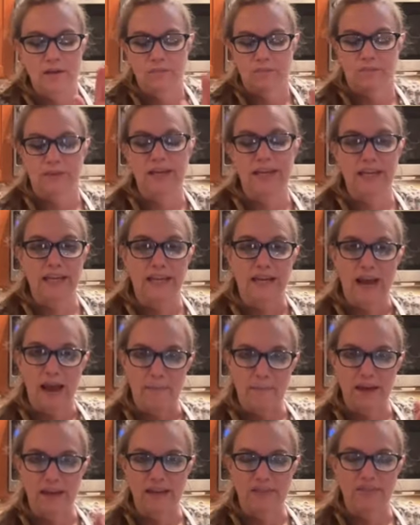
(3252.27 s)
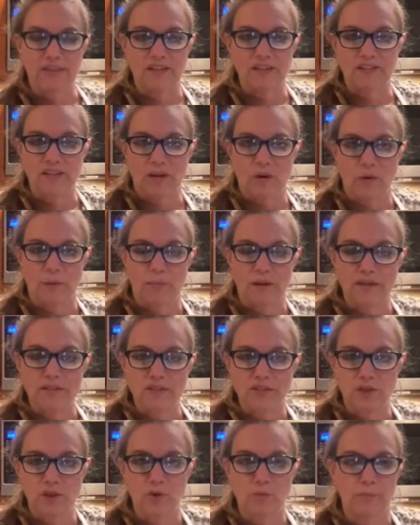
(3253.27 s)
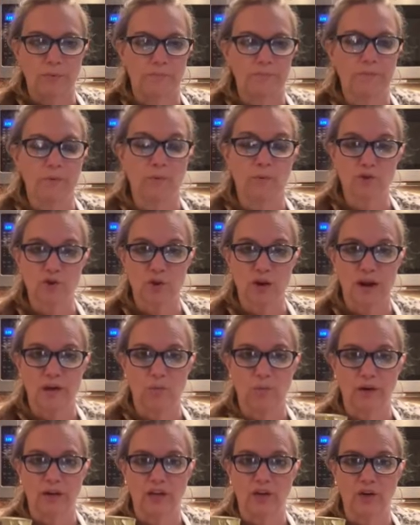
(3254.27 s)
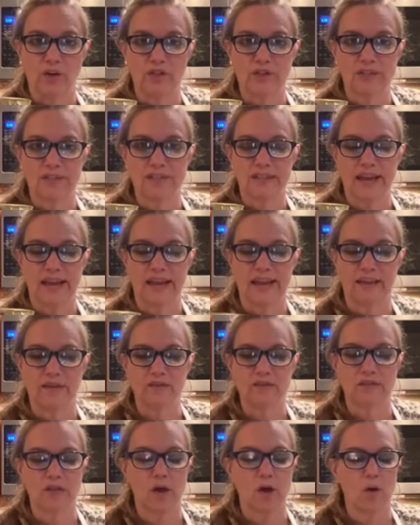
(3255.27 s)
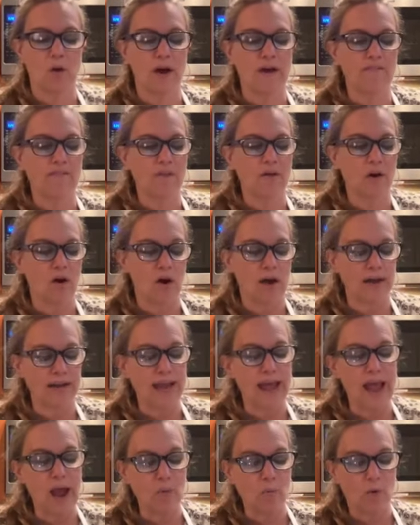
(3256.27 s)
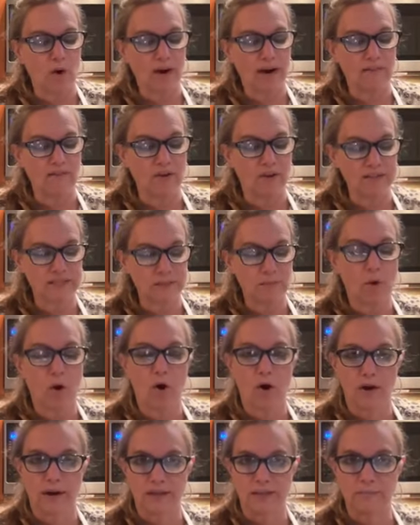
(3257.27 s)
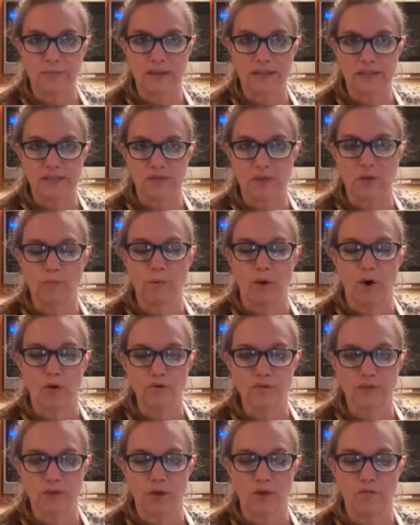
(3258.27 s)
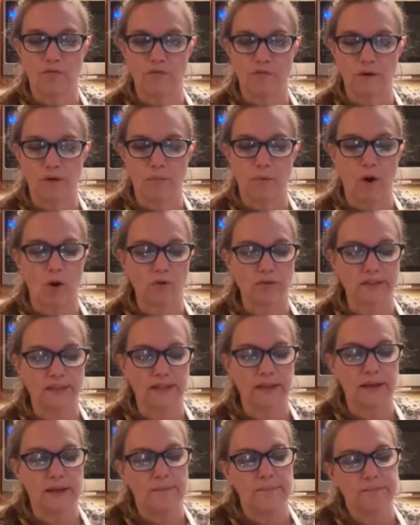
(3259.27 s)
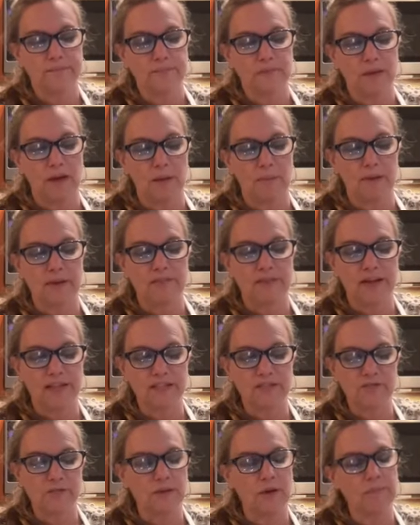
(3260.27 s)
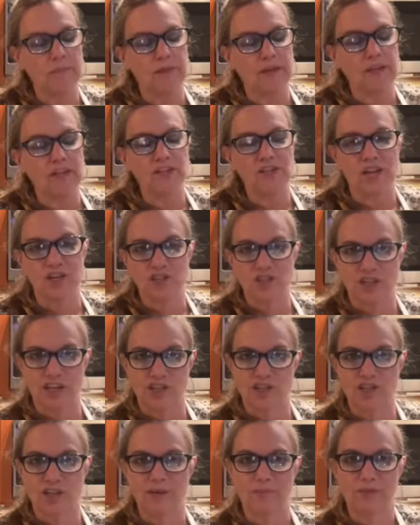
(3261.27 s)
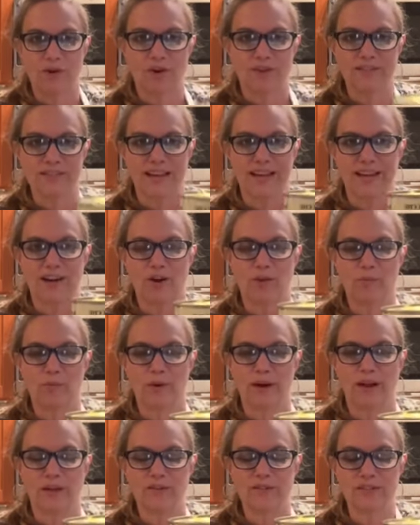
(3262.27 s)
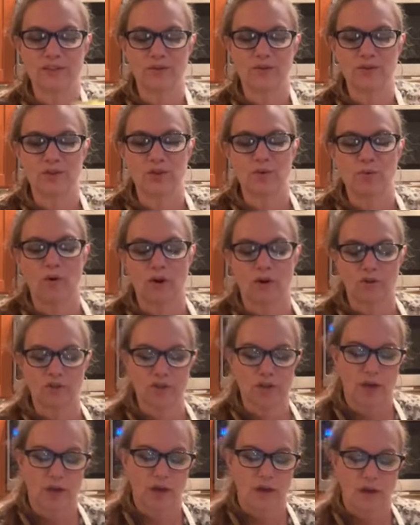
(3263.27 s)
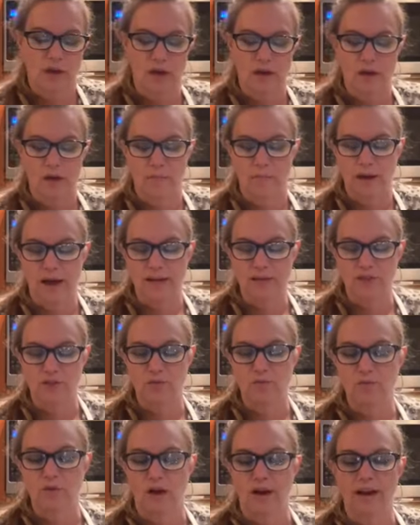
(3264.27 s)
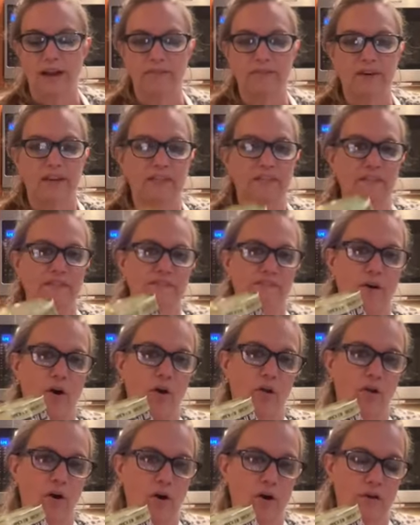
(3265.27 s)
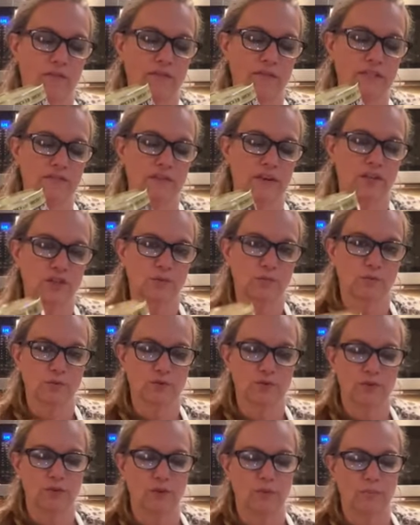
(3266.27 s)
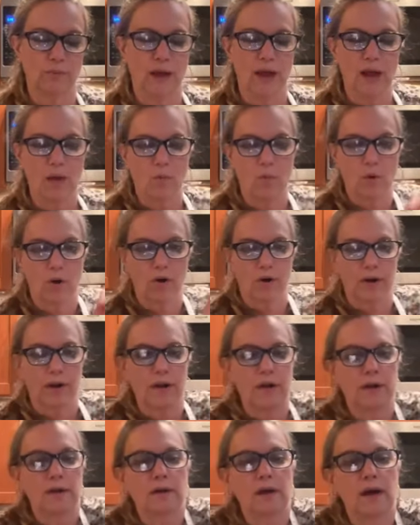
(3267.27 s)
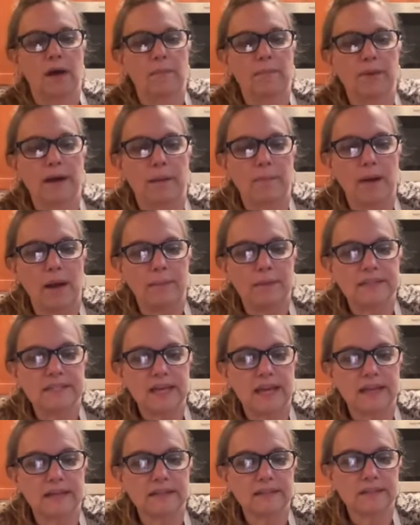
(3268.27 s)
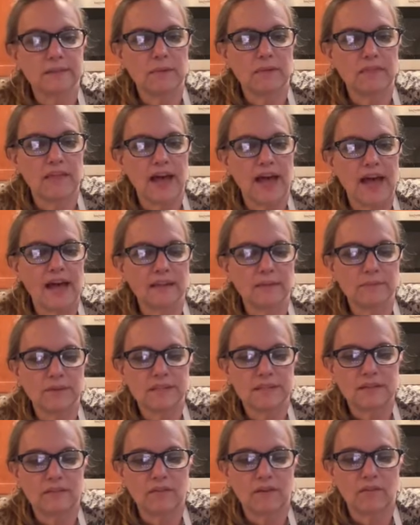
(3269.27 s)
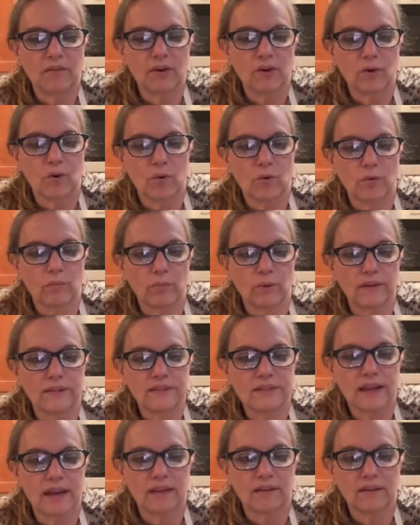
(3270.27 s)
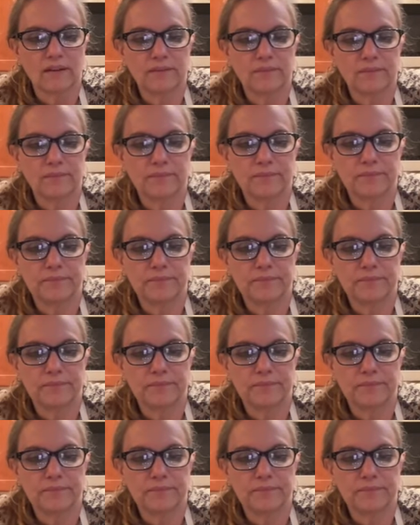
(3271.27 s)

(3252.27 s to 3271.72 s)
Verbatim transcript: But again, I'm making these to go in my soup. We'll try one here in just a second. So I've got, at work, I've got some hearty pea soup also from Aldi. And that's from the Dutch Kitchen because I cannot pronounce those 2 words. I do not have any of the fall harvest vegetable soup at work, but I might be taking some of that. Let me see if I've got a cornbread salad.